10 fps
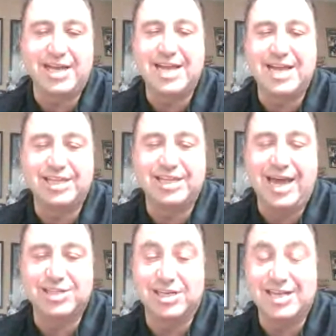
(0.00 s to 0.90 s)
at the end of the
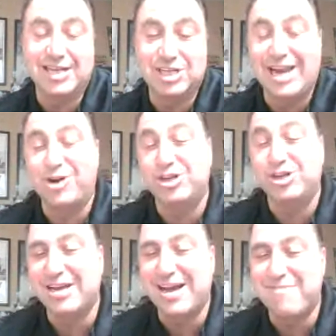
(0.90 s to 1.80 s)
day, it's an
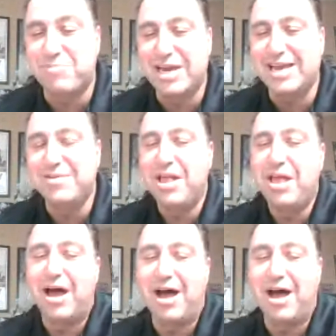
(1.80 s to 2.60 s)
entertainment company,